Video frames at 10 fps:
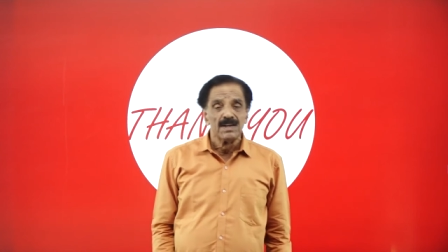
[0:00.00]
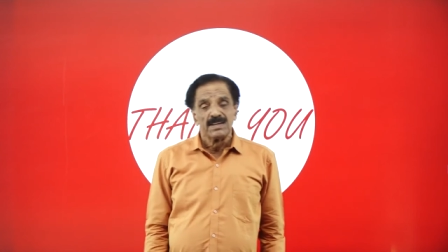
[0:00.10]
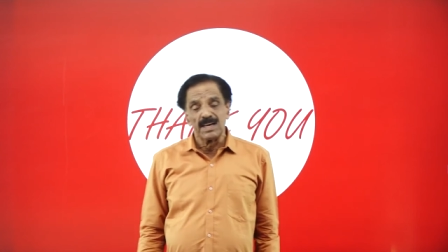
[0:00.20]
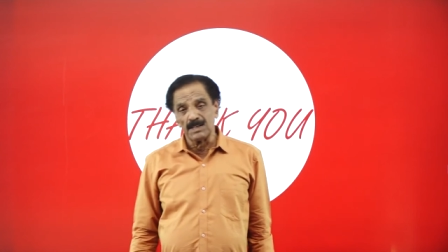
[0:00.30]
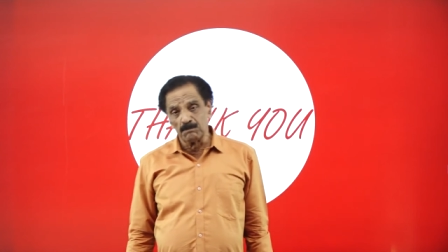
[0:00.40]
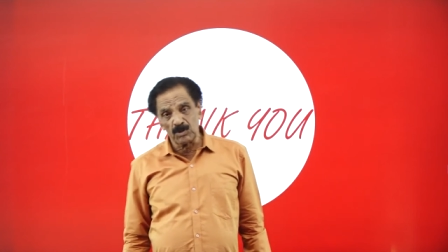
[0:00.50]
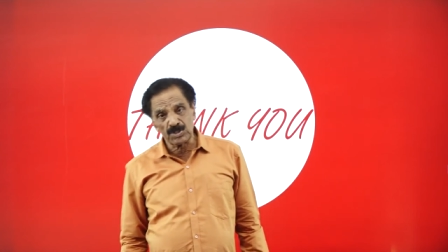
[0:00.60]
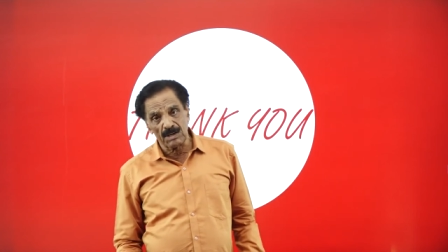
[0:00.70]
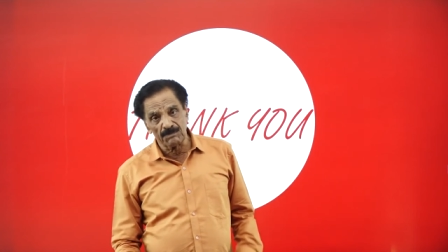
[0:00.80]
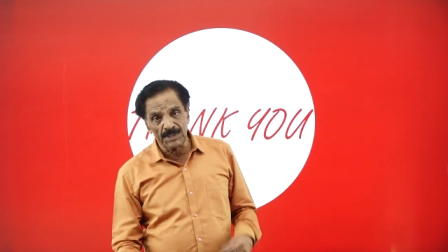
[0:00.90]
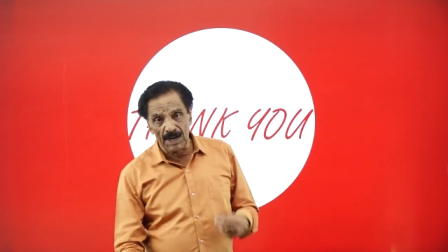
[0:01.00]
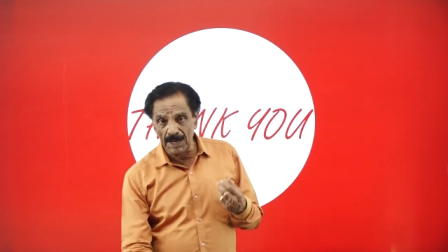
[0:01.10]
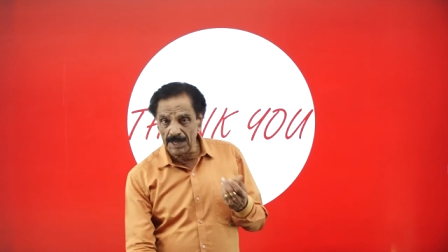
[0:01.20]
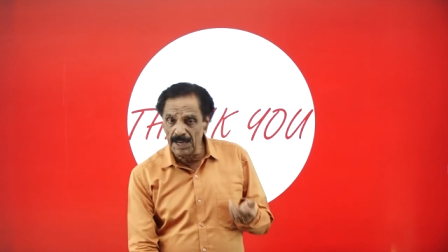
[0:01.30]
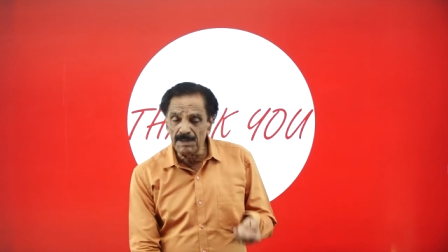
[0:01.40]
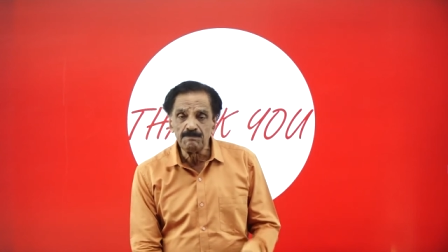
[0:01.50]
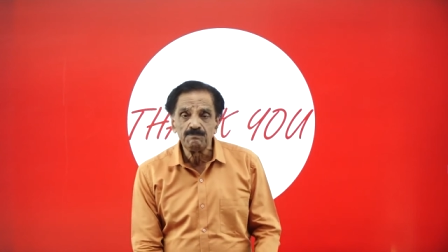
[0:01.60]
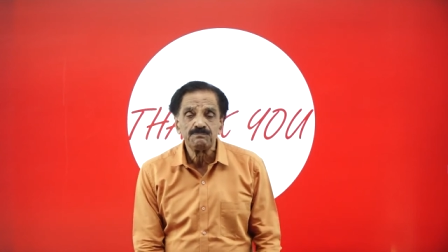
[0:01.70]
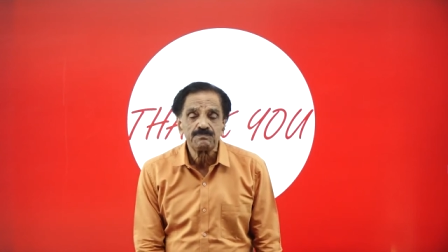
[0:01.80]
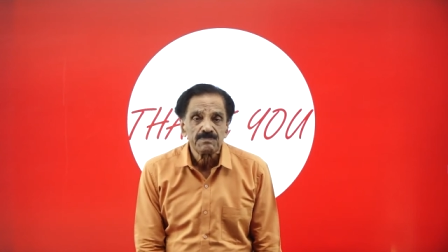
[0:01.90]
In the books of dry,
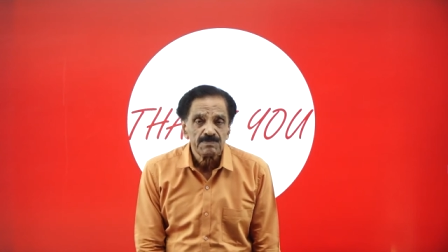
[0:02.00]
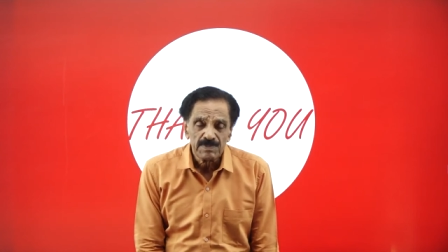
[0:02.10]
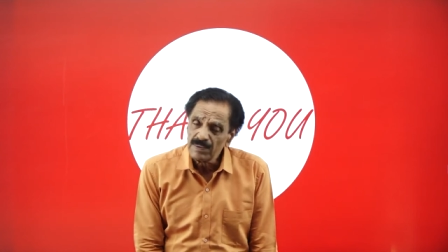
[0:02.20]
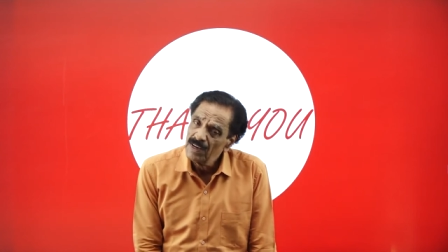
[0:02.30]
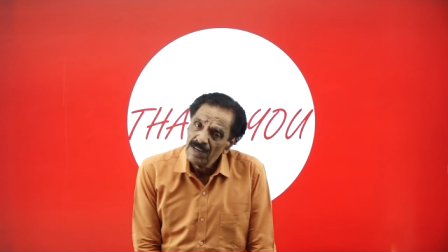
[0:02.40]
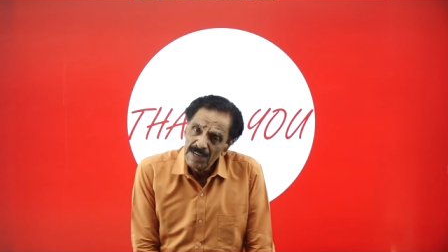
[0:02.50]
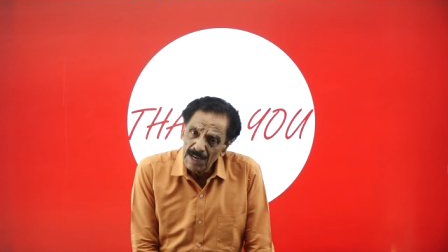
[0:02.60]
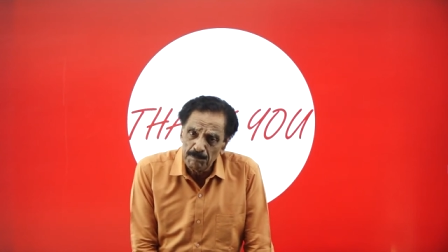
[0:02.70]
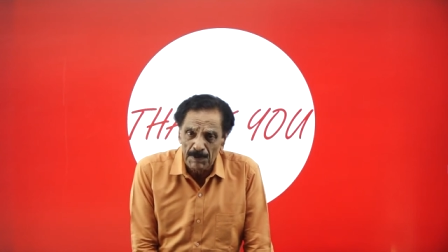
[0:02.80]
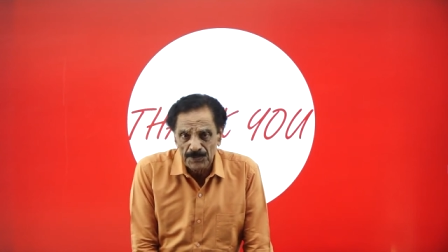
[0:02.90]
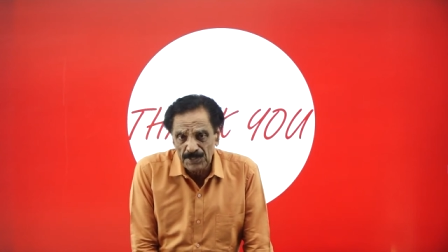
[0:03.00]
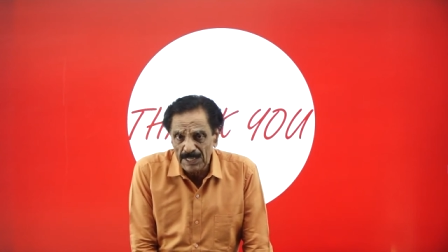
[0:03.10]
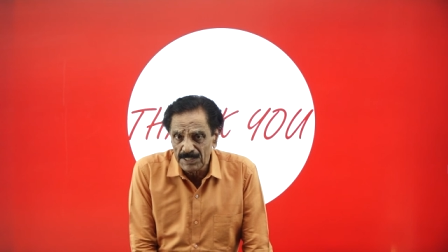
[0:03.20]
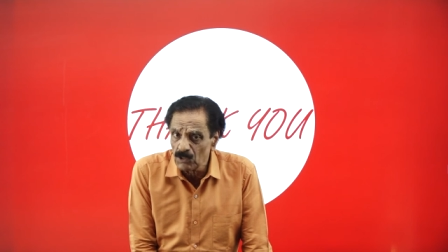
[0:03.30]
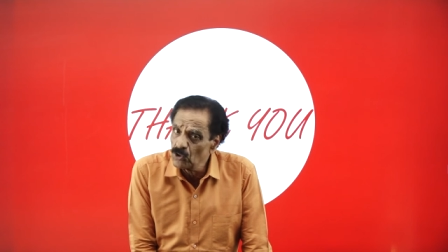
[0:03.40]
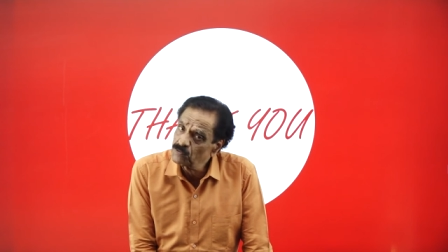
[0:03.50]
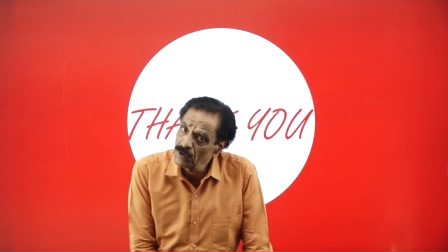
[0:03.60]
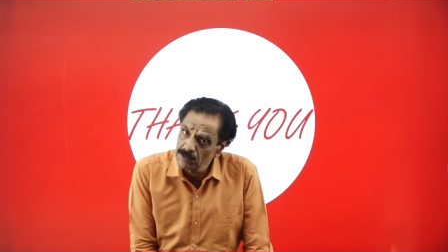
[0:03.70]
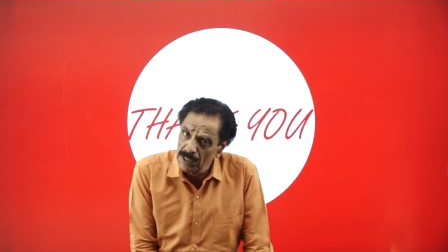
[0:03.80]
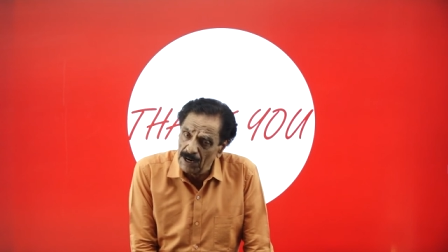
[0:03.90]
he purchases the goods
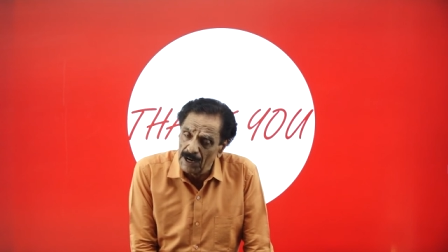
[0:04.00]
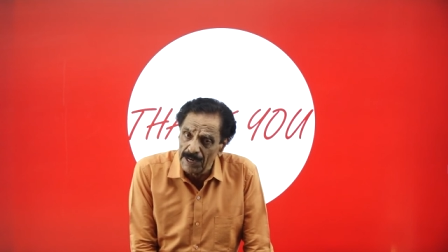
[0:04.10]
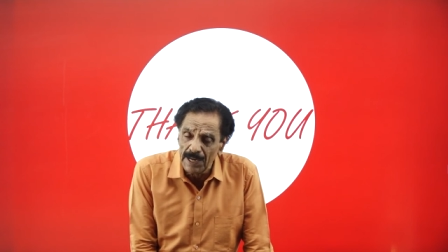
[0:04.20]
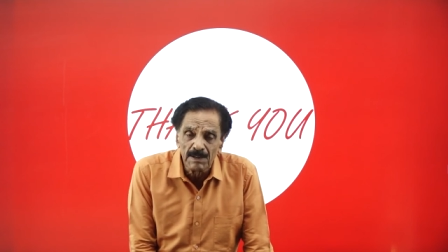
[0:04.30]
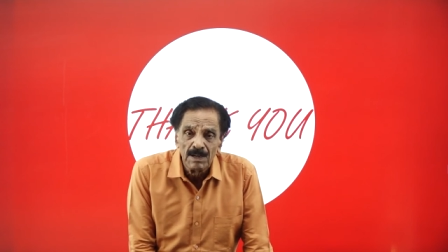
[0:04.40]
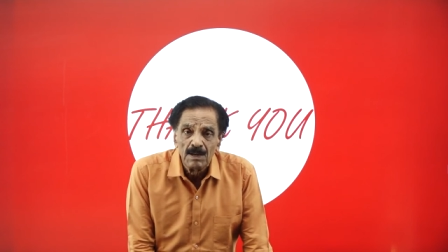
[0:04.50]
from the drawer,